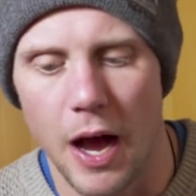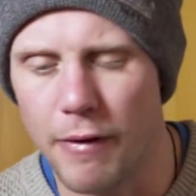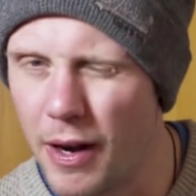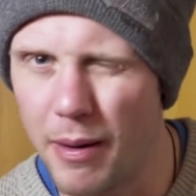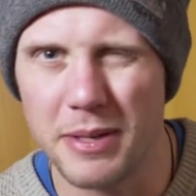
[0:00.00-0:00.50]

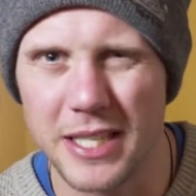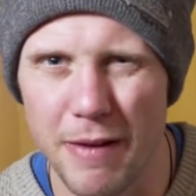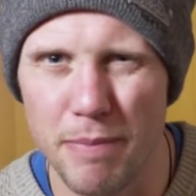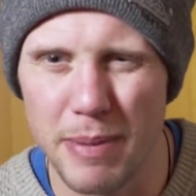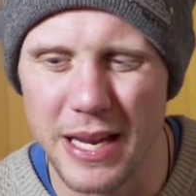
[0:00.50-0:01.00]
I climbed up to
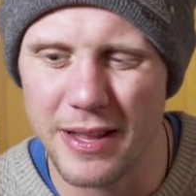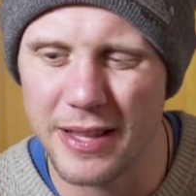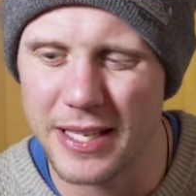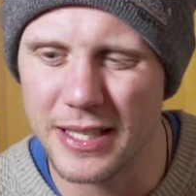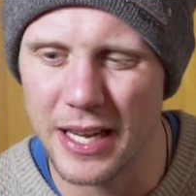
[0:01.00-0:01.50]
7B
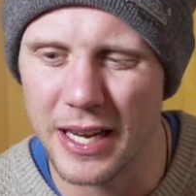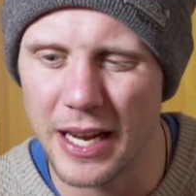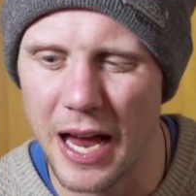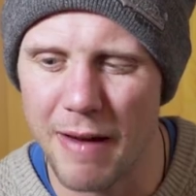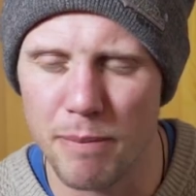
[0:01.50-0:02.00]
in this
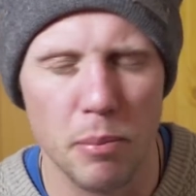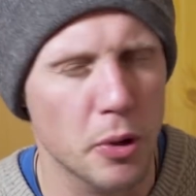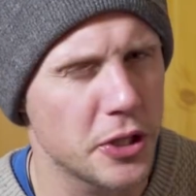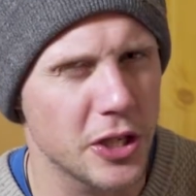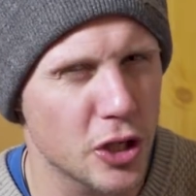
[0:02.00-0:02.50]
thing, haven't
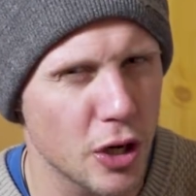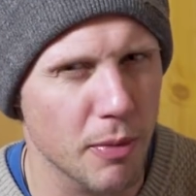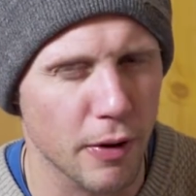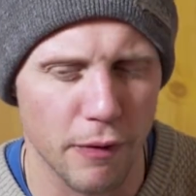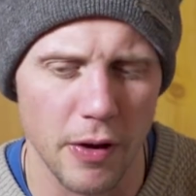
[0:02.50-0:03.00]
pushed it too
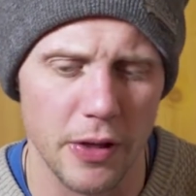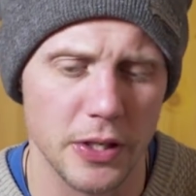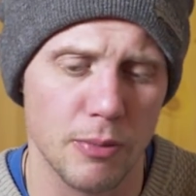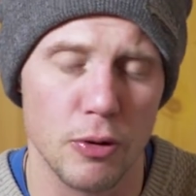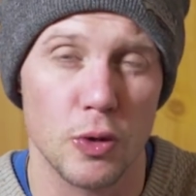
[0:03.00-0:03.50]
much
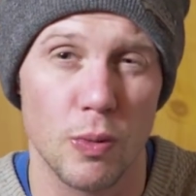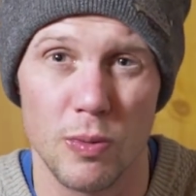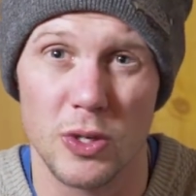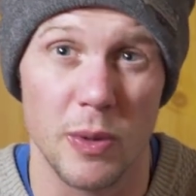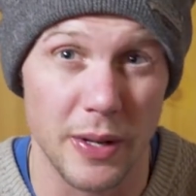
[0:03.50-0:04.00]
further, so I'm not sure
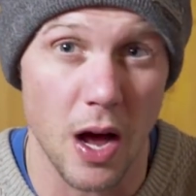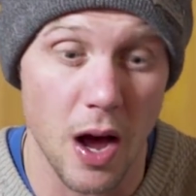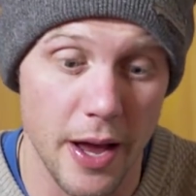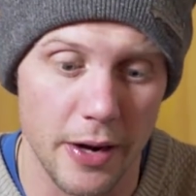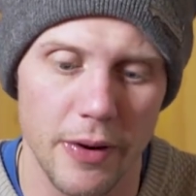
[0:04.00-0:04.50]
what we'd do in the
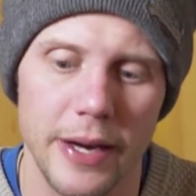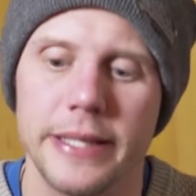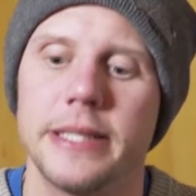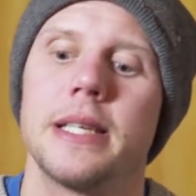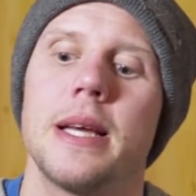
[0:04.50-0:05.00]
higher
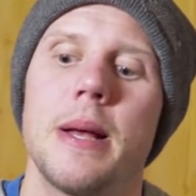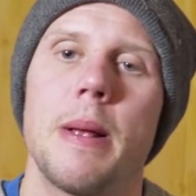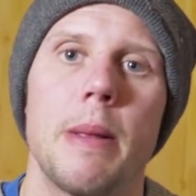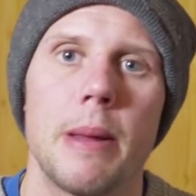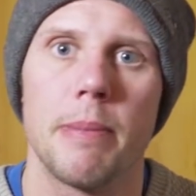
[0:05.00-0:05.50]
grades,
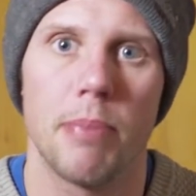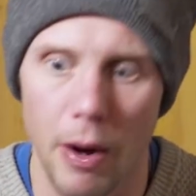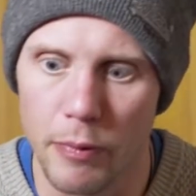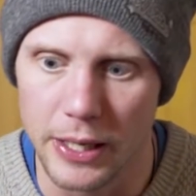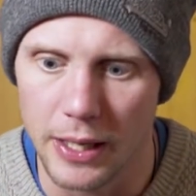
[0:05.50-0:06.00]
but
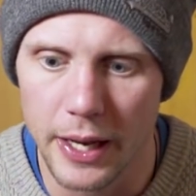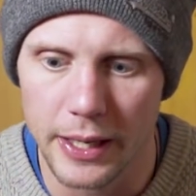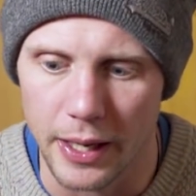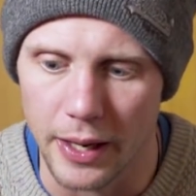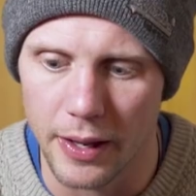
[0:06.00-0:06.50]
I really
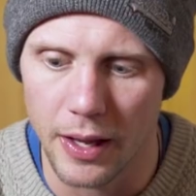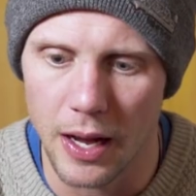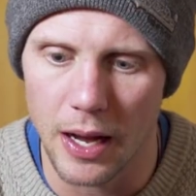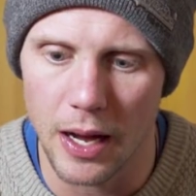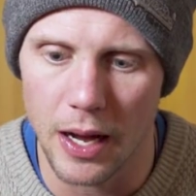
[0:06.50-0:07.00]
like it.
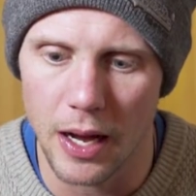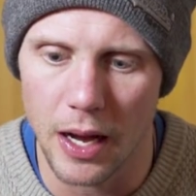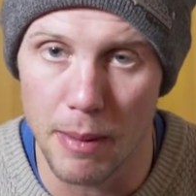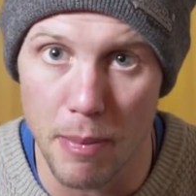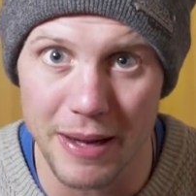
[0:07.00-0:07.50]

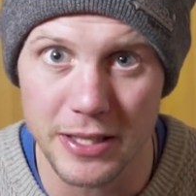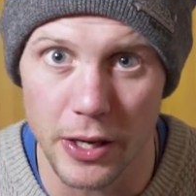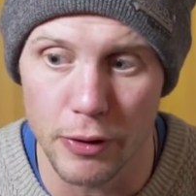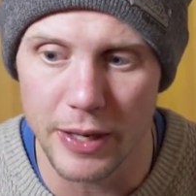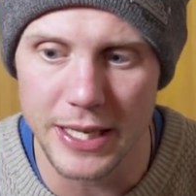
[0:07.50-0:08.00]
I'm about to
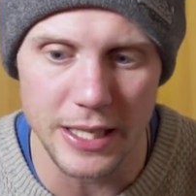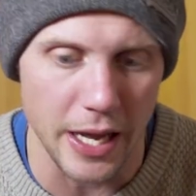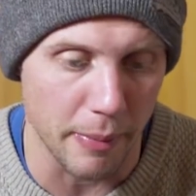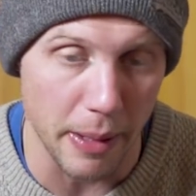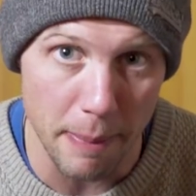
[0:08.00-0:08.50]
go to Greece
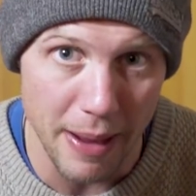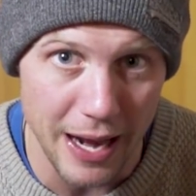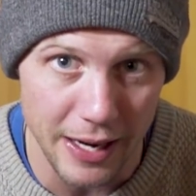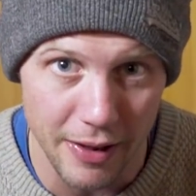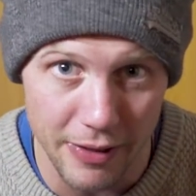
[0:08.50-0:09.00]
and I'm going to
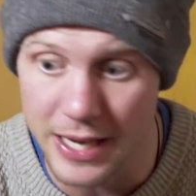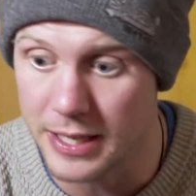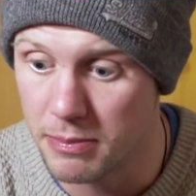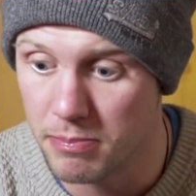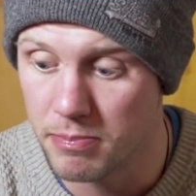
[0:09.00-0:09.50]
pack
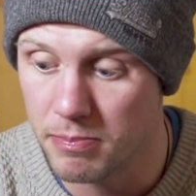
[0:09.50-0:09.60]
these.